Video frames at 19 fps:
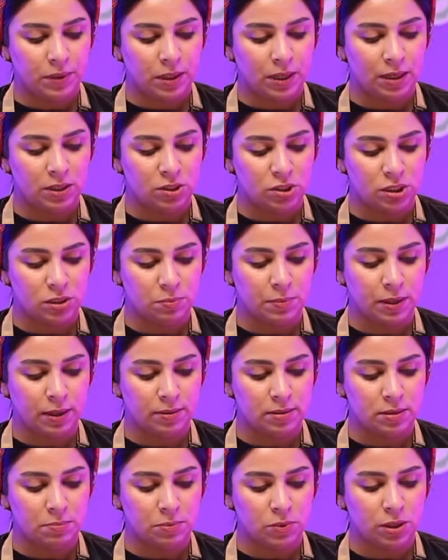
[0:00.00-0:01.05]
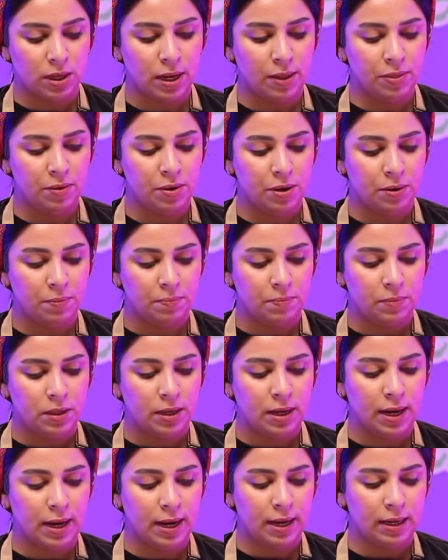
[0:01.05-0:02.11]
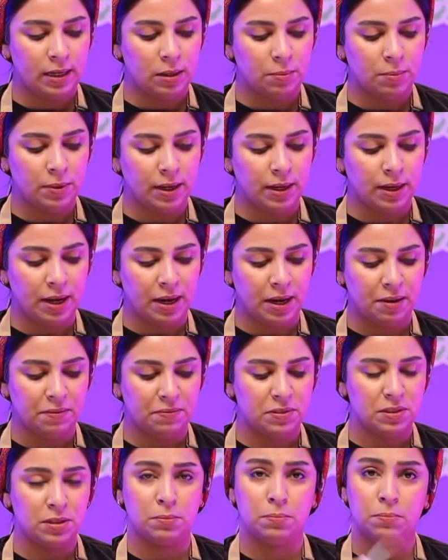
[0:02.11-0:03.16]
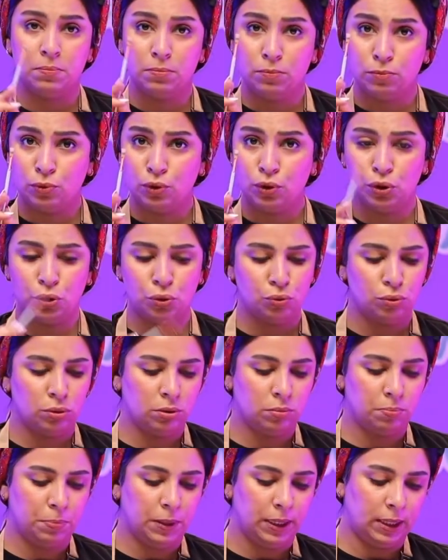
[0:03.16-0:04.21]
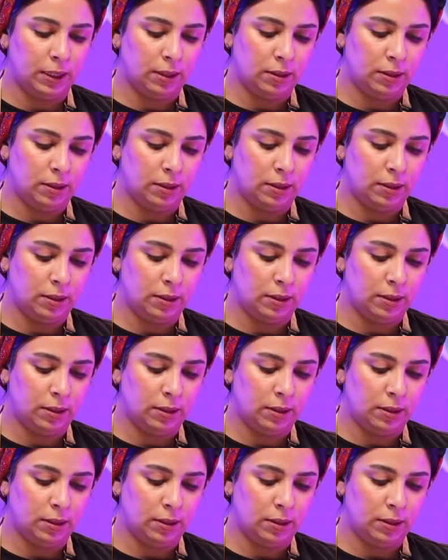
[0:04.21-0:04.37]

I just mix them together and I'm gonna have some cute pink.